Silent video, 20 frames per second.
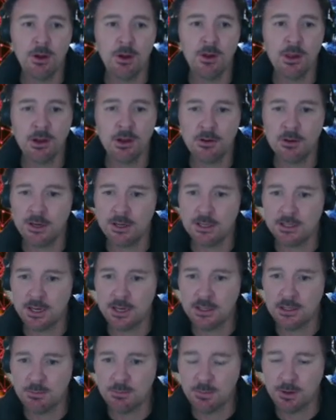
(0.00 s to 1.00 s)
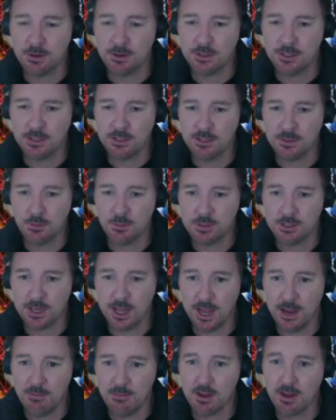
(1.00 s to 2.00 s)
earlier in the season because he just wasn't
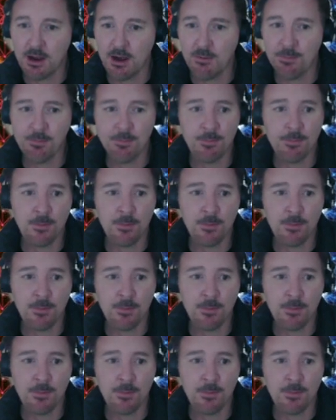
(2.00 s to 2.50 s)
aiming up